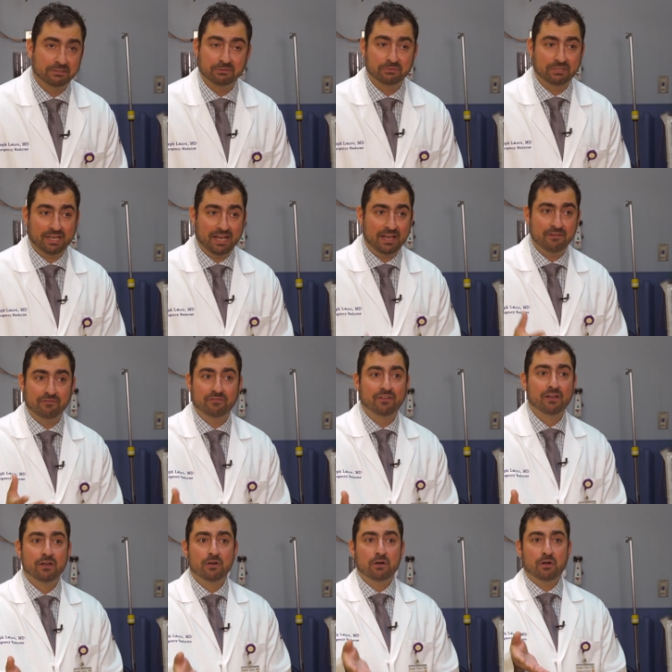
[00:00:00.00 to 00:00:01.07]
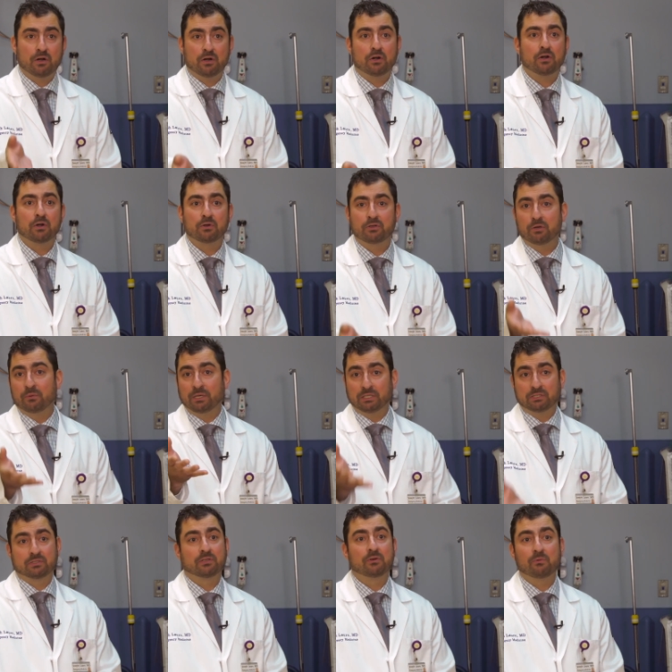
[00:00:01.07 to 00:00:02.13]
So to have her
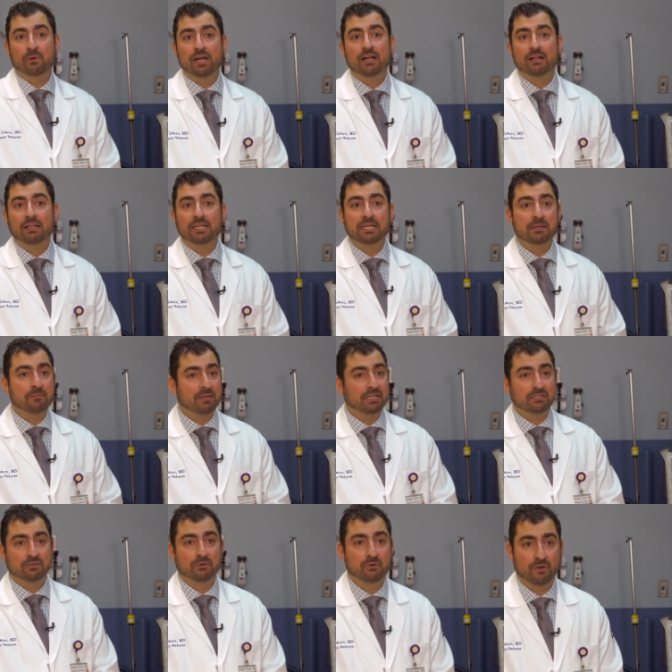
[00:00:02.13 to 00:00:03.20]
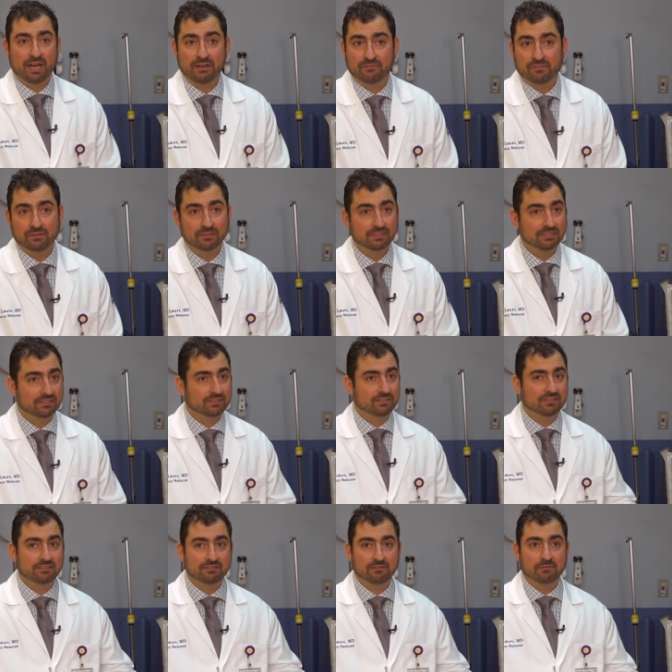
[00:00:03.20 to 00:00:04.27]
doing so well and be so grateful
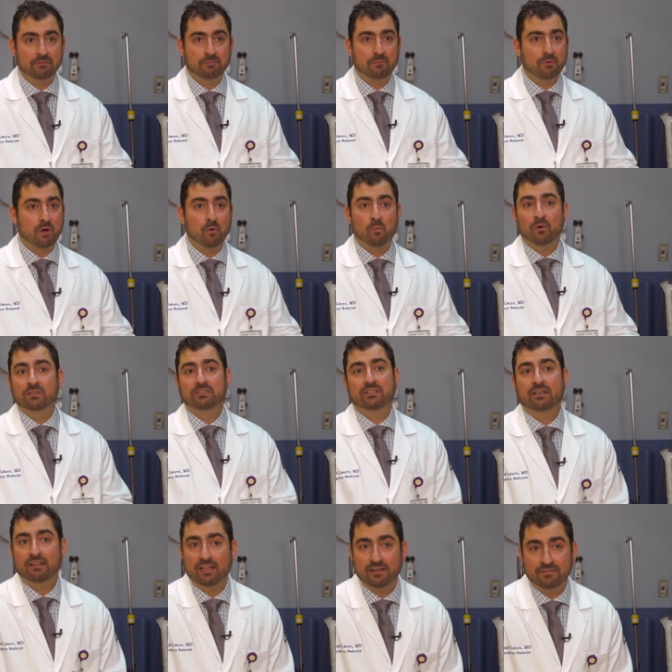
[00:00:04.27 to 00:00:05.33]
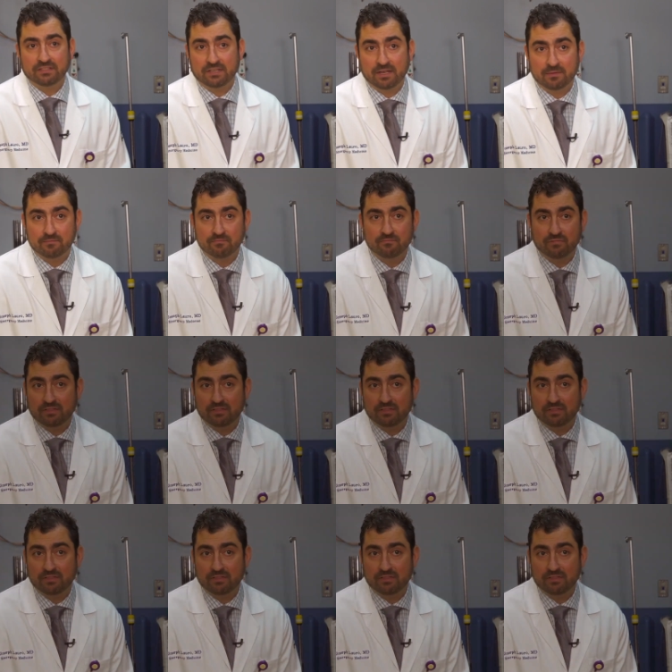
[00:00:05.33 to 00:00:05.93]
is a once-in-a-lifetime